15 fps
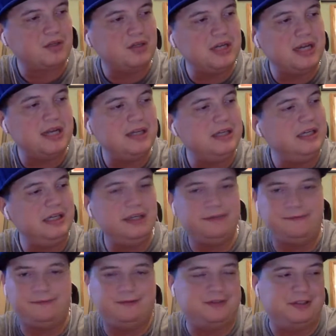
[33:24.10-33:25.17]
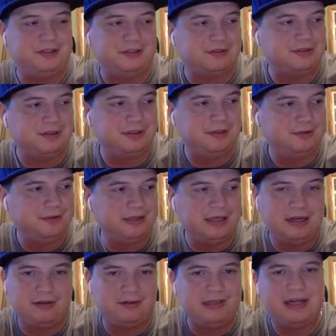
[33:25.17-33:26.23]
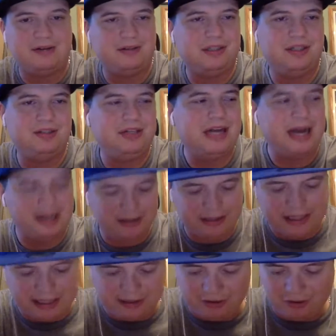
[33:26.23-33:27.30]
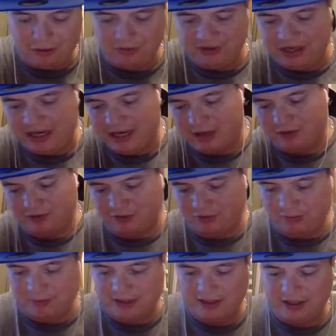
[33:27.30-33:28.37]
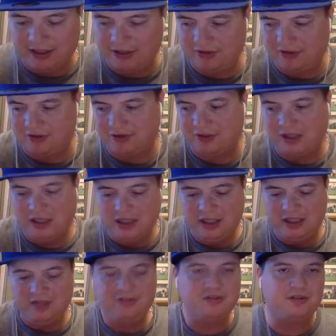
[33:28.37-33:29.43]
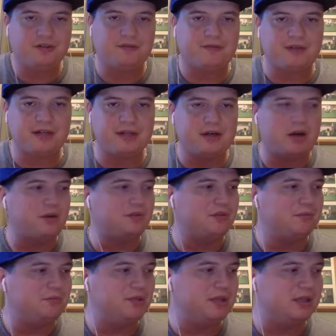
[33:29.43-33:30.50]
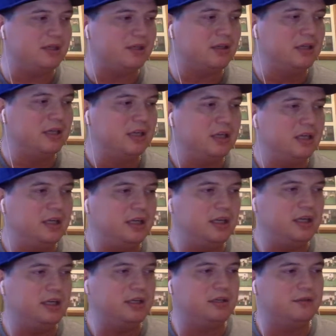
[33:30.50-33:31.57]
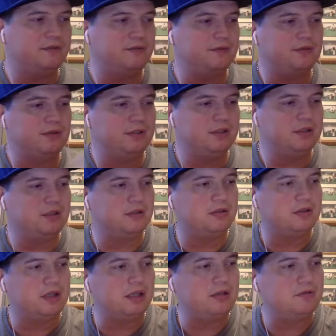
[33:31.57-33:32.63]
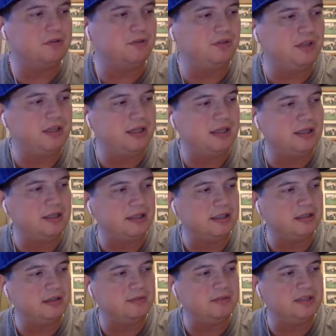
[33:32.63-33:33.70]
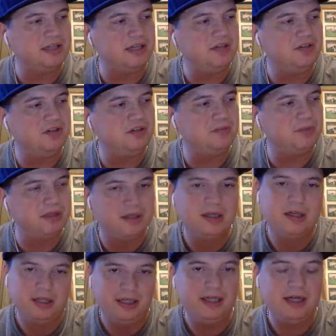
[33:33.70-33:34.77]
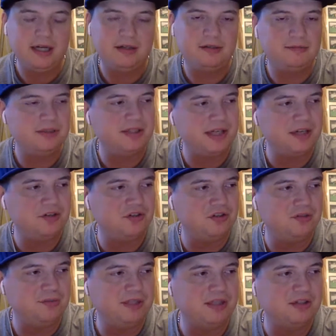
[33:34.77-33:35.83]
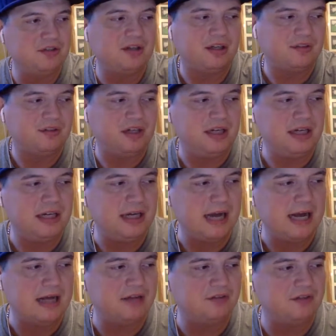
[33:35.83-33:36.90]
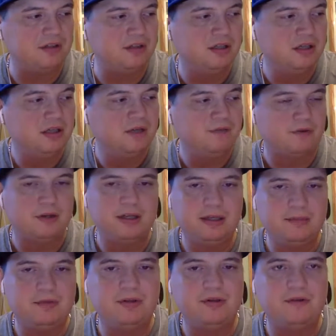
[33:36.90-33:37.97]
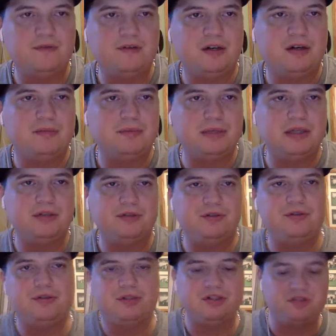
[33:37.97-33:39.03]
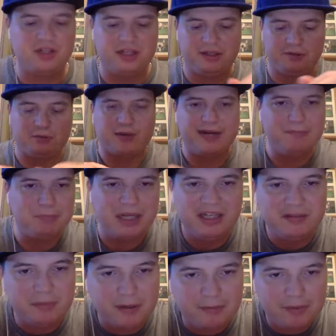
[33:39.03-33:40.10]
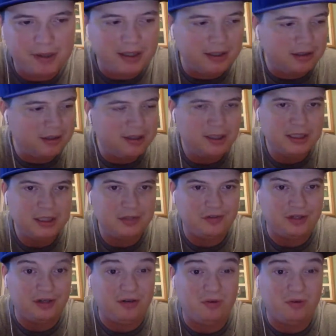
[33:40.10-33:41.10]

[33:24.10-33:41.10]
And he, seriously, how can you not like Jose Altuve? He's just a freaking awesome player. And I don't want to say he had like limitations, but he had limitations being the size that he has. And for him to develop into such a great baseball player, it's like,